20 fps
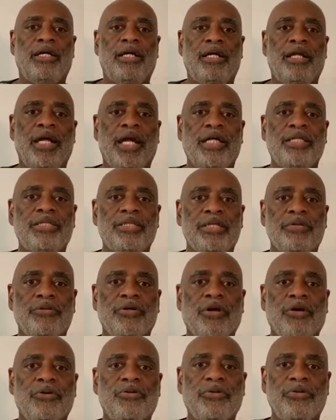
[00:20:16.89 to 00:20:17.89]
Let's
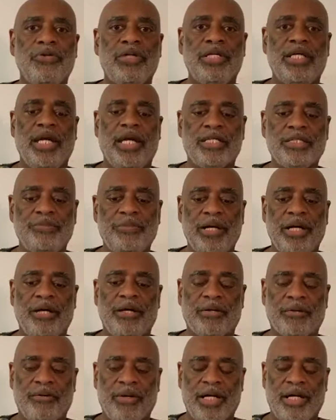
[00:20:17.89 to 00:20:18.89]
go through the next
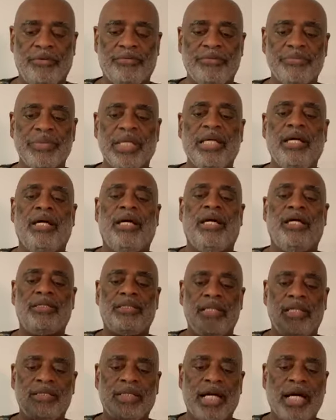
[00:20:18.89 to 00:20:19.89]
paragraph. It
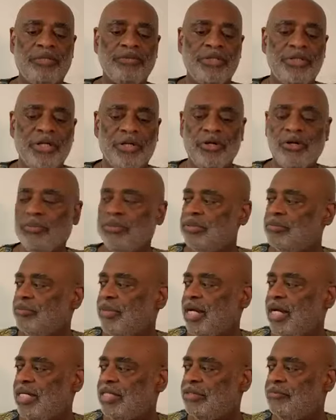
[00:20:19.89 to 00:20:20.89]
says, how do the
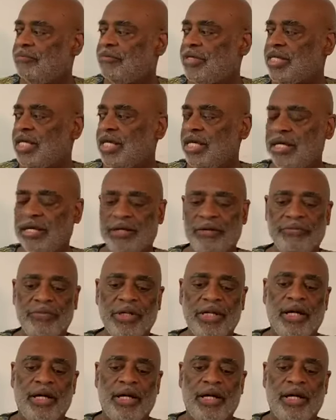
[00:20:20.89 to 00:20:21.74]
open-minded forgive?